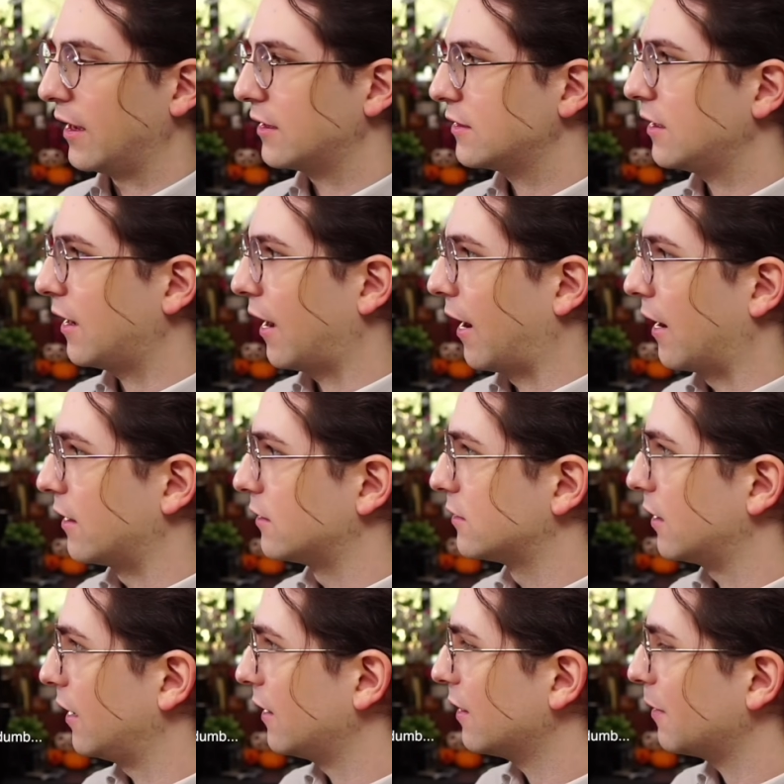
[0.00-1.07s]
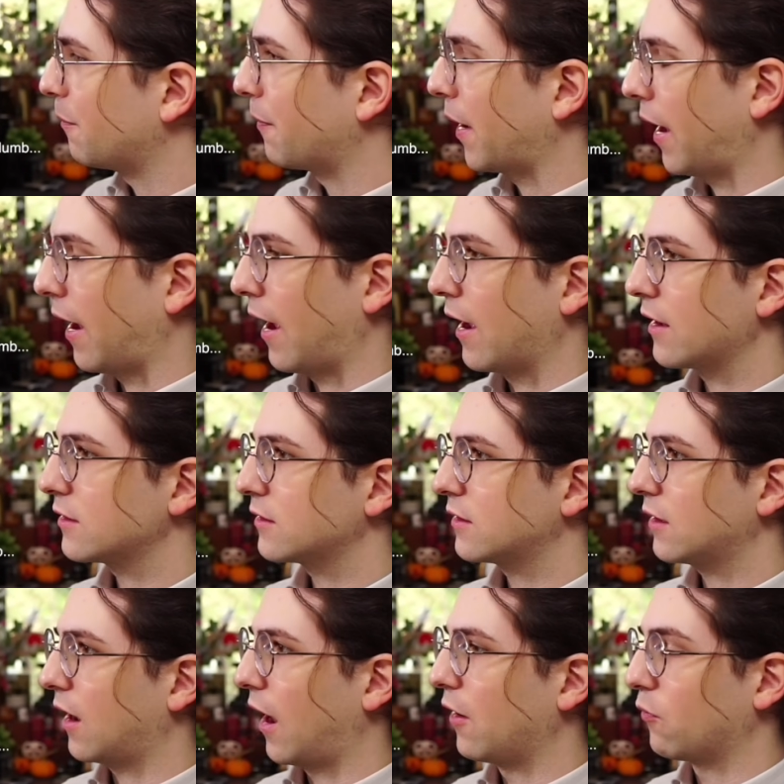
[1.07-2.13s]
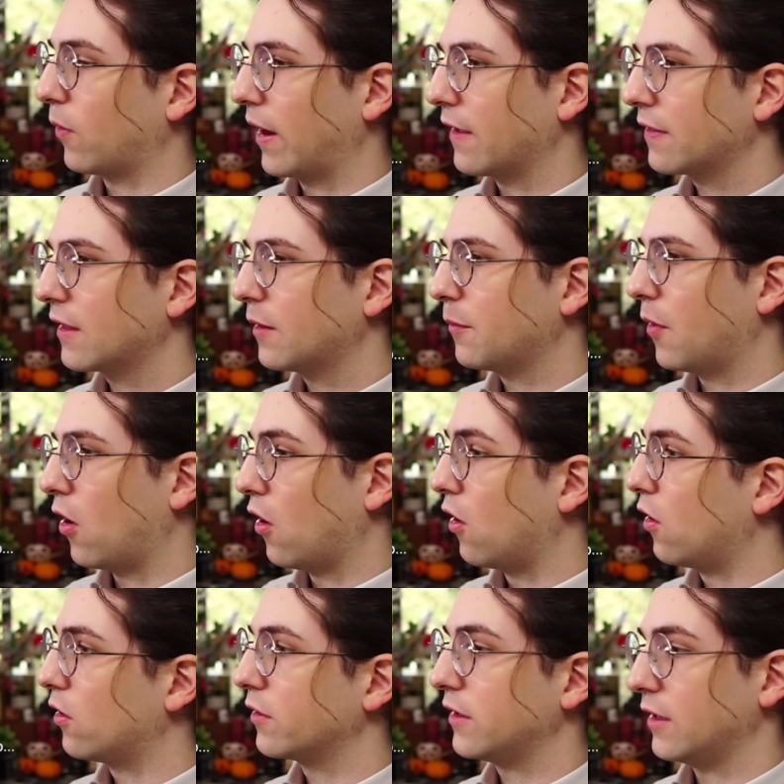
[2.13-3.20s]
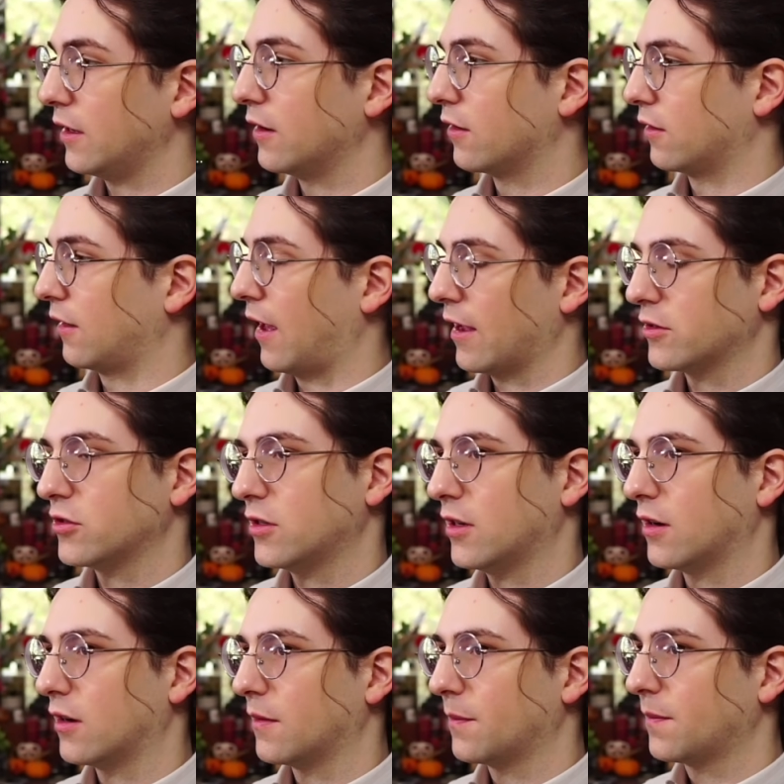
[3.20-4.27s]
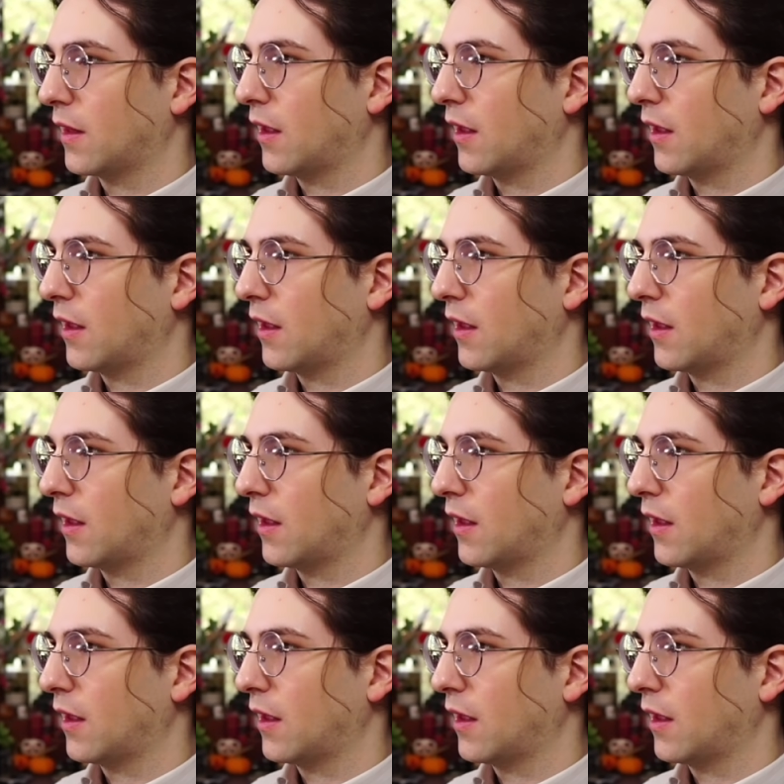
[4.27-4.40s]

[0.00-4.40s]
Etsy ads, in the past, I ran them all year last year.